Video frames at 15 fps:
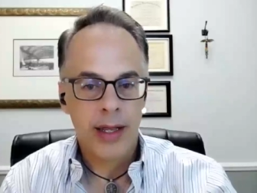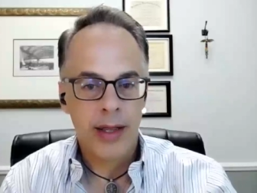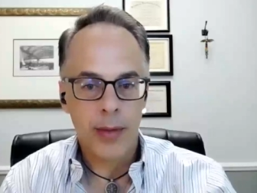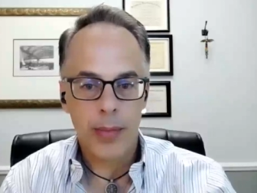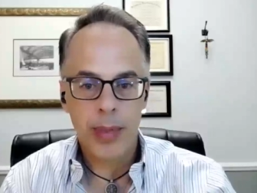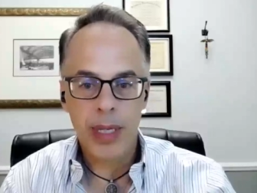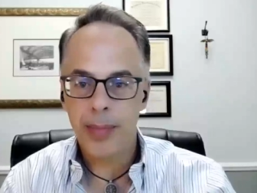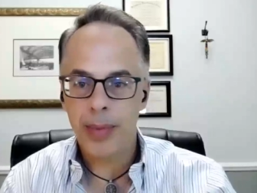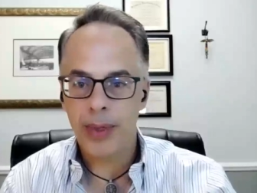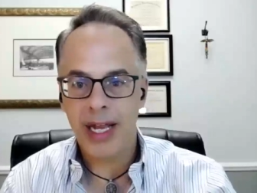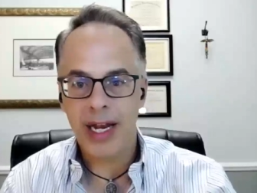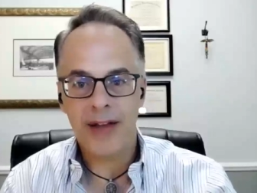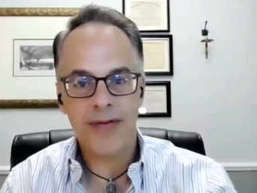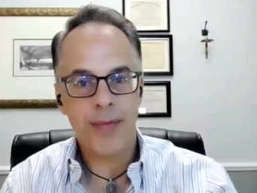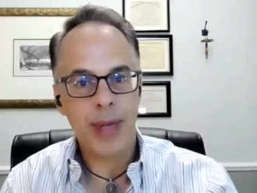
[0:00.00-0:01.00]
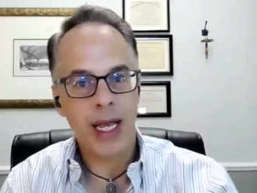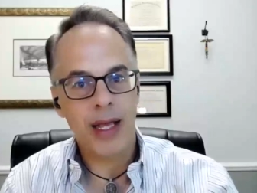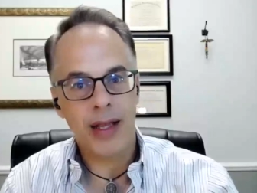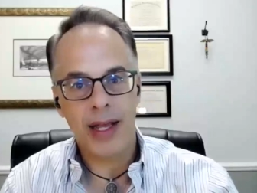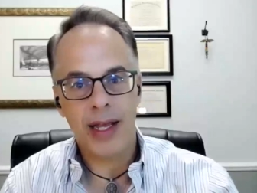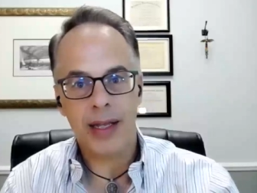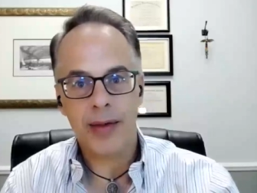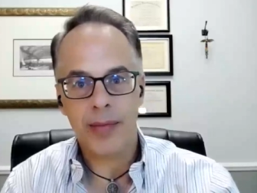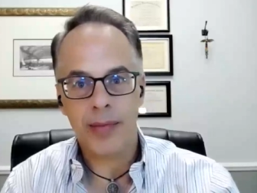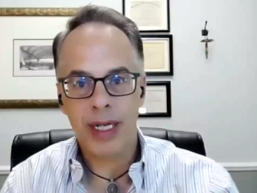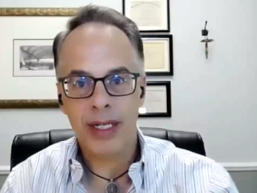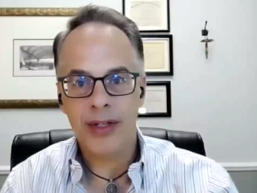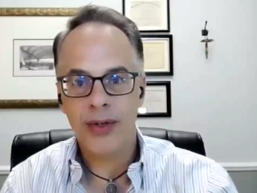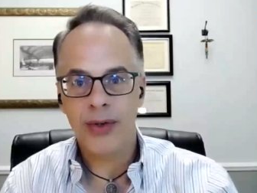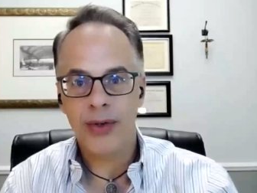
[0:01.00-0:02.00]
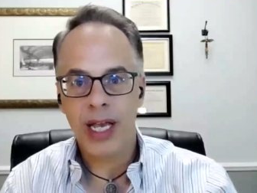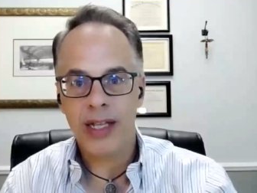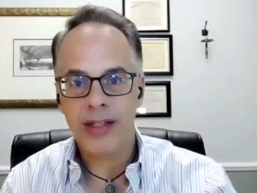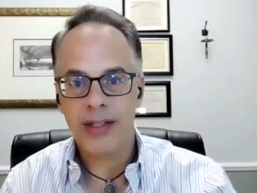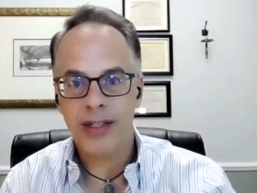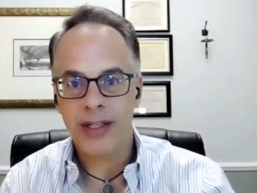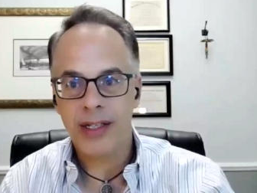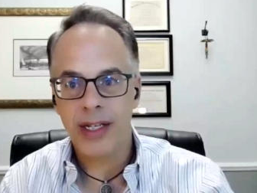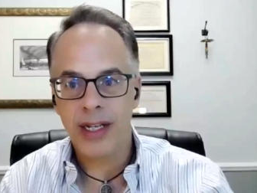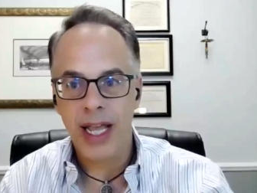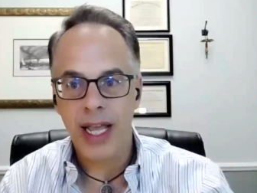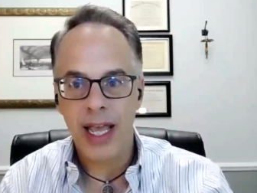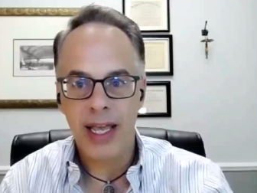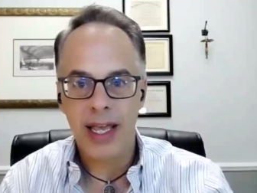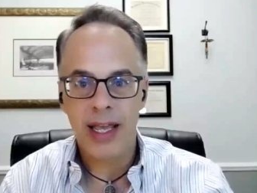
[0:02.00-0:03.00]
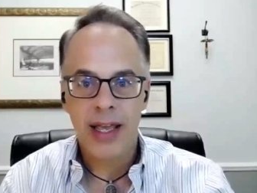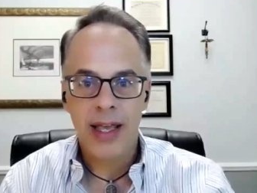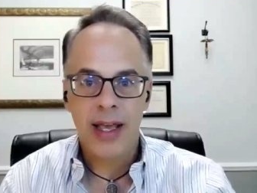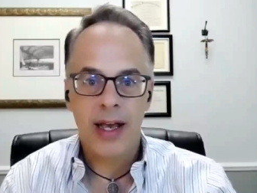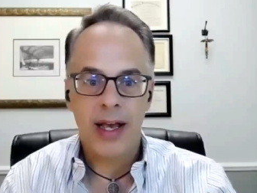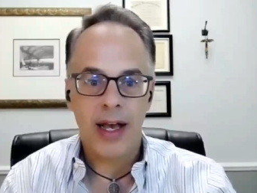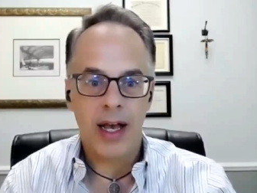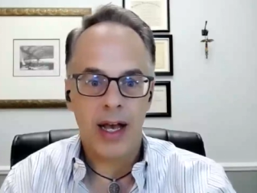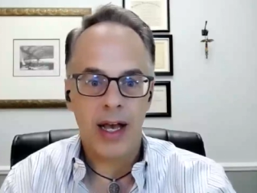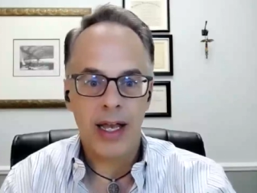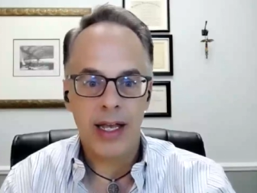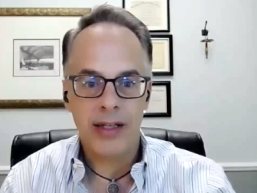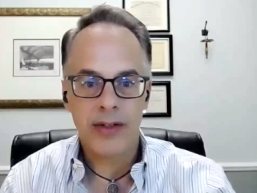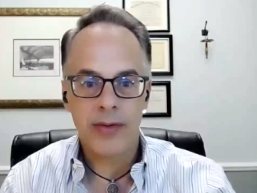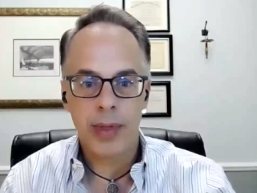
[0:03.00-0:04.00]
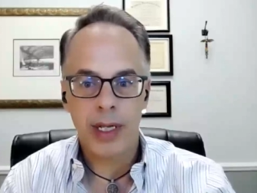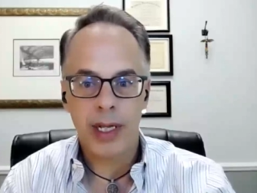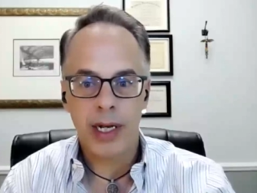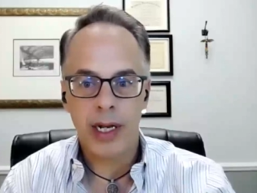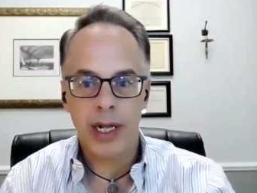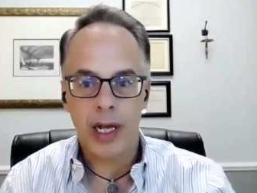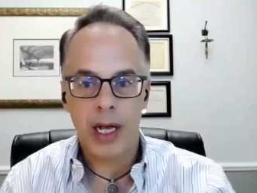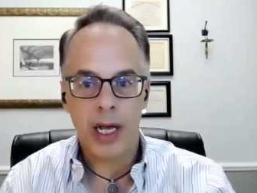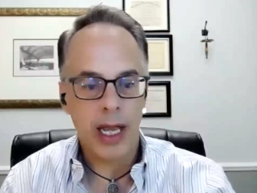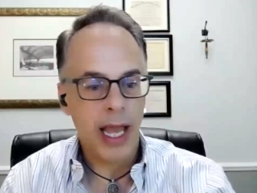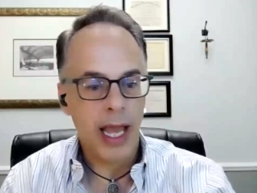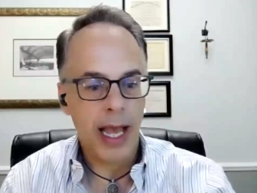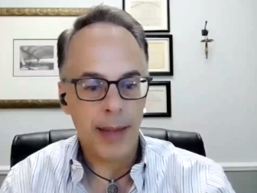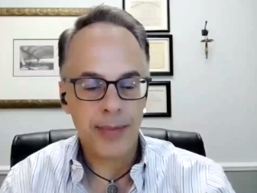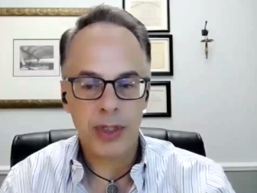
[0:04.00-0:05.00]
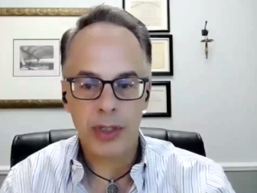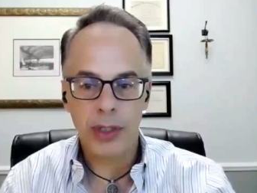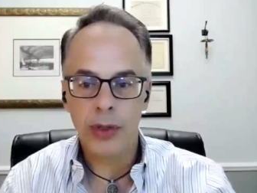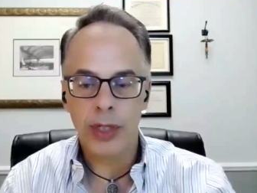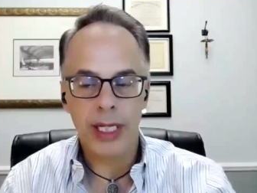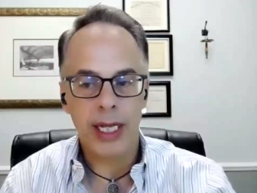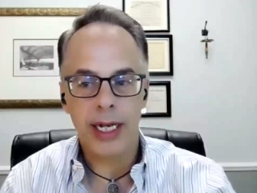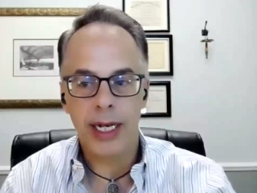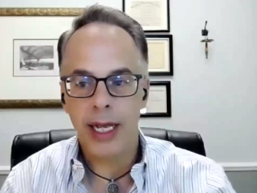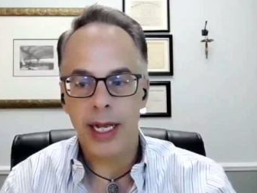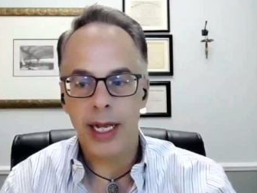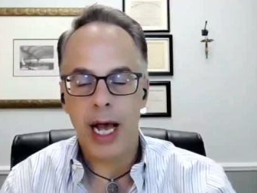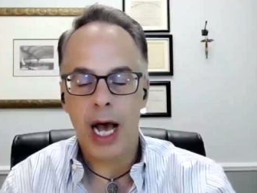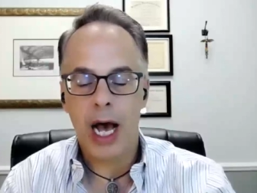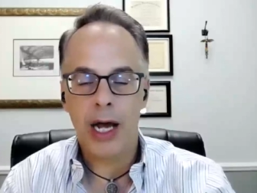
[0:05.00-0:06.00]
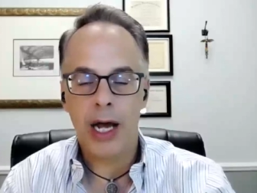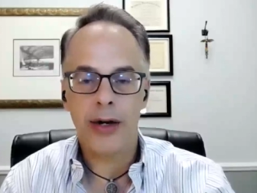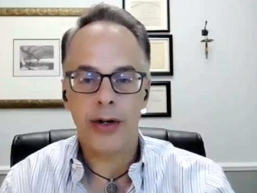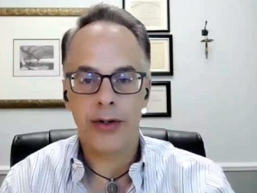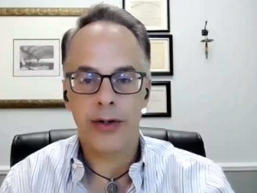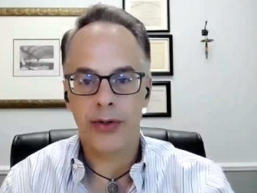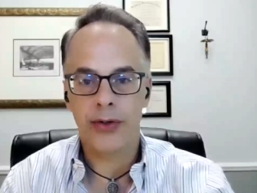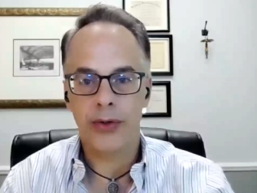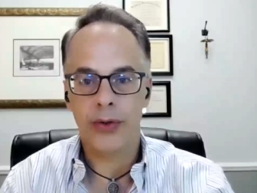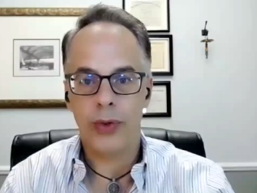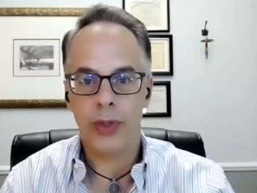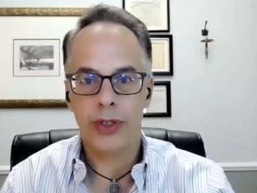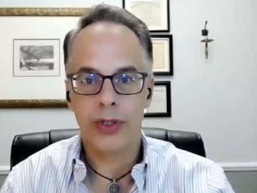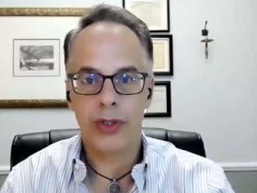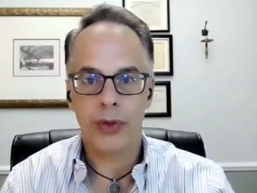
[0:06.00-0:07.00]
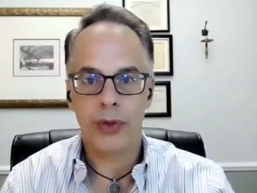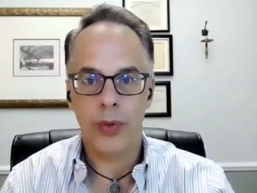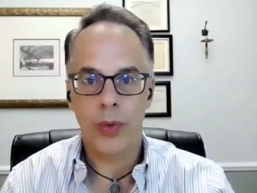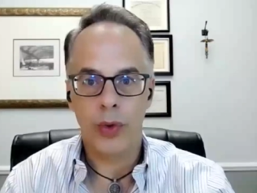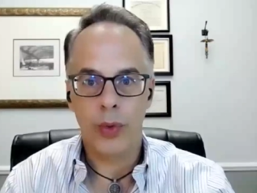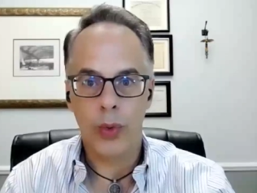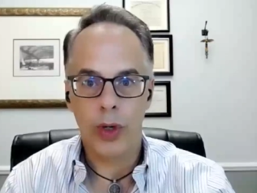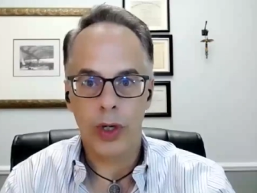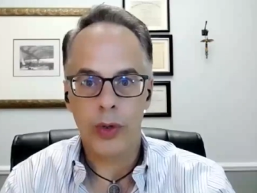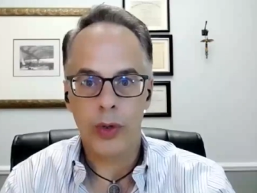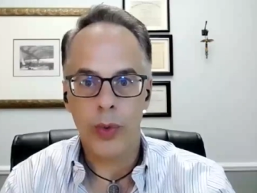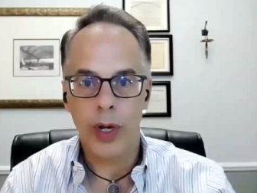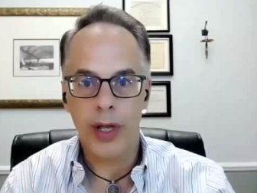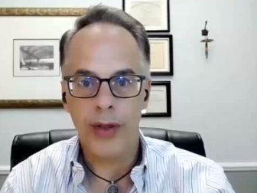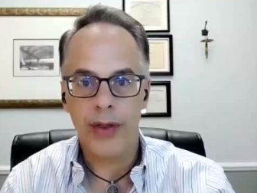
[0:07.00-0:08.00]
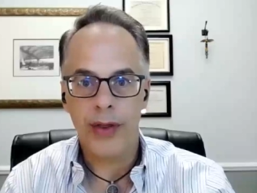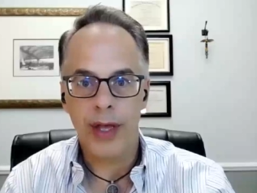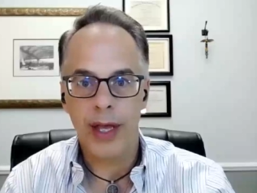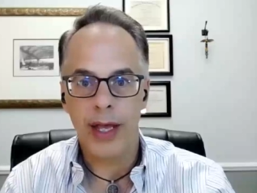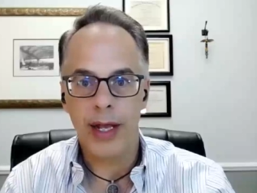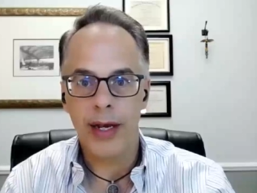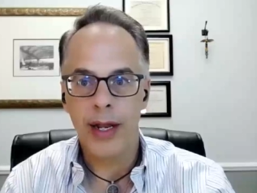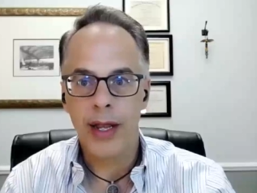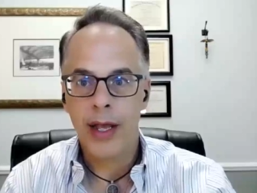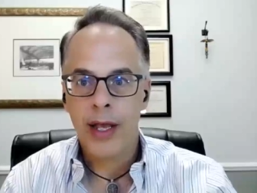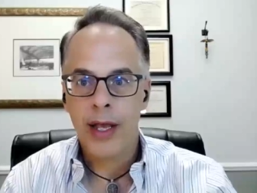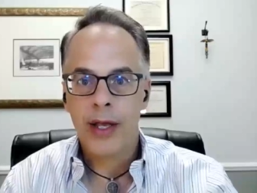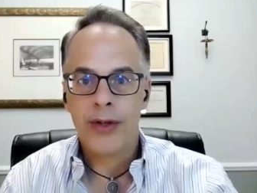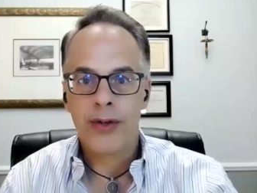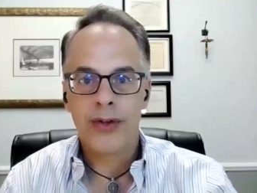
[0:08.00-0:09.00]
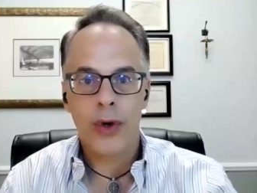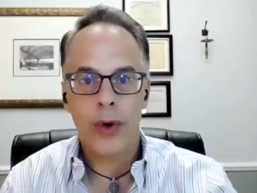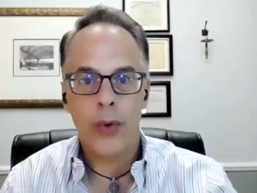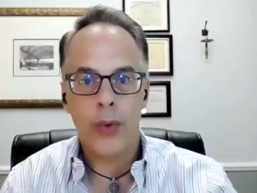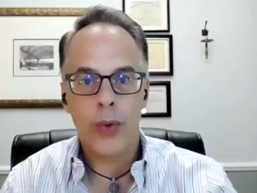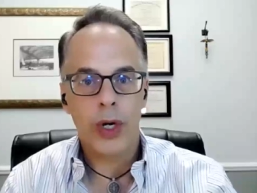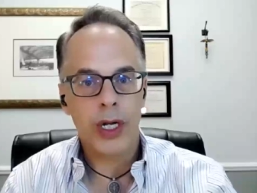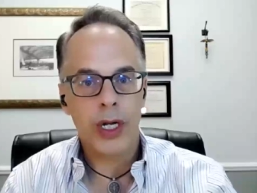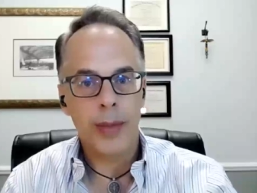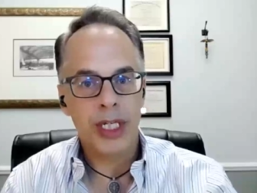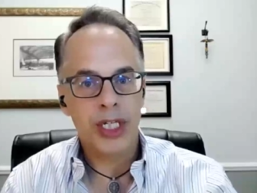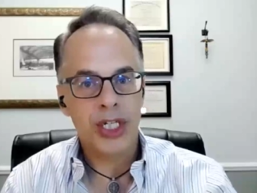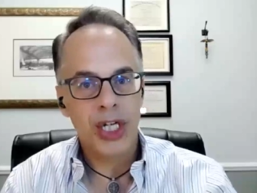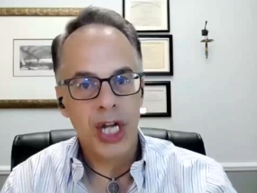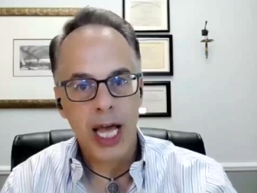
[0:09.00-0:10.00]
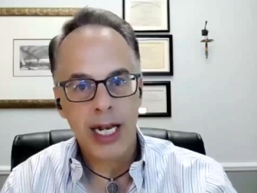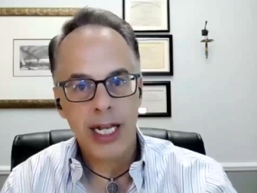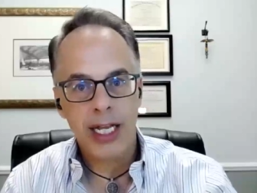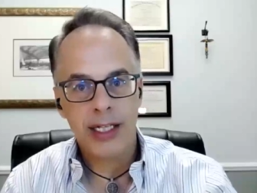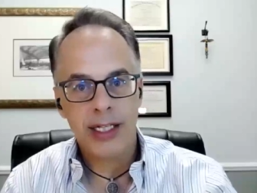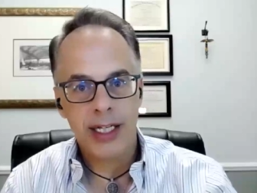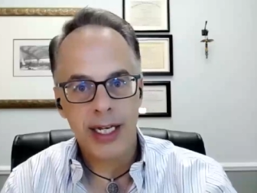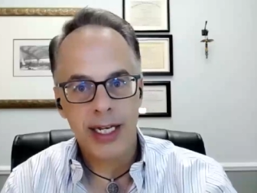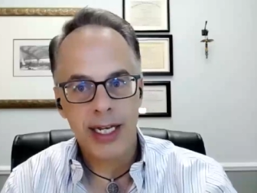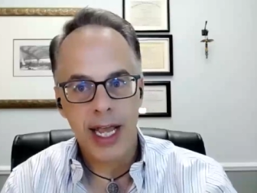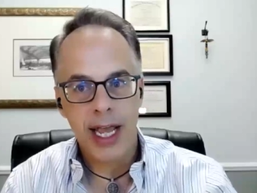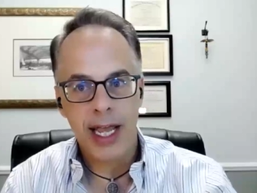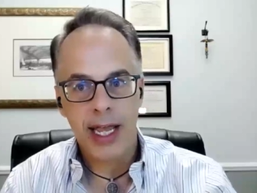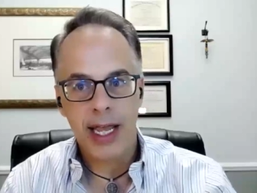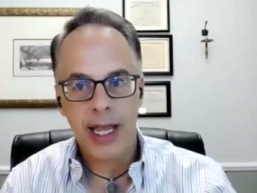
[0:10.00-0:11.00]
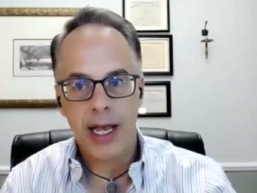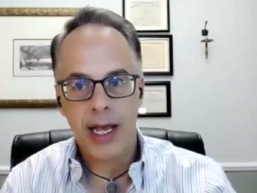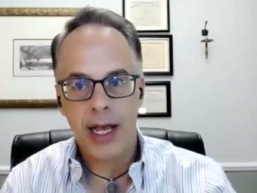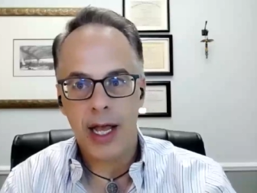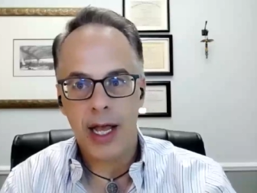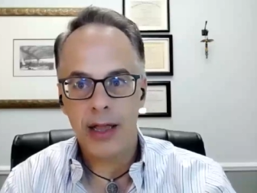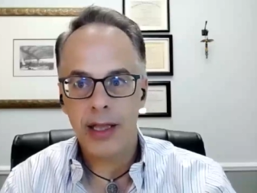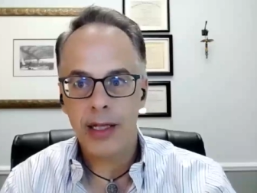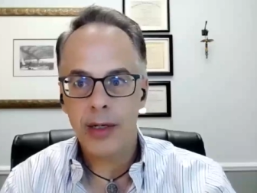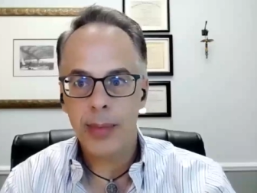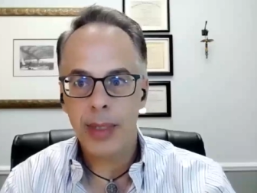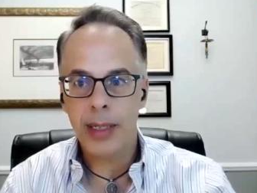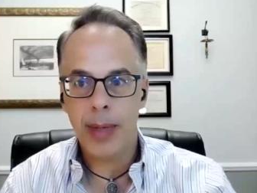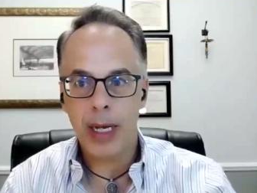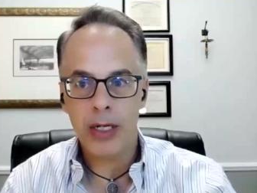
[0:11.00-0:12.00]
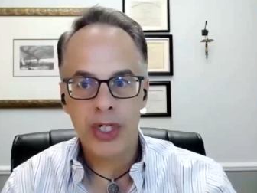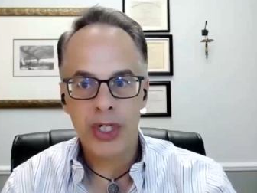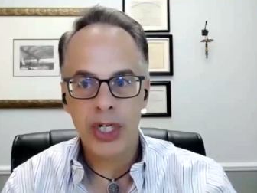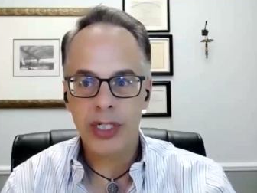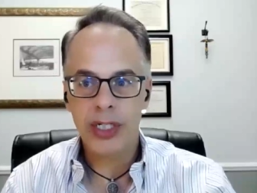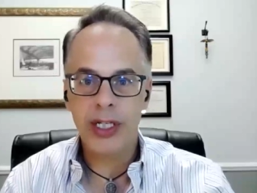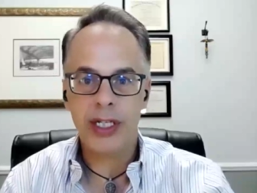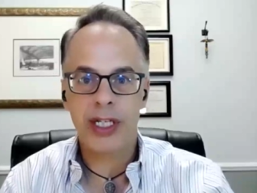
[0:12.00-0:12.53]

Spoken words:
the people that I've met, like my two guests today, has been absolutely an honor to work with. And so we're going to be chatting today a little bit about just the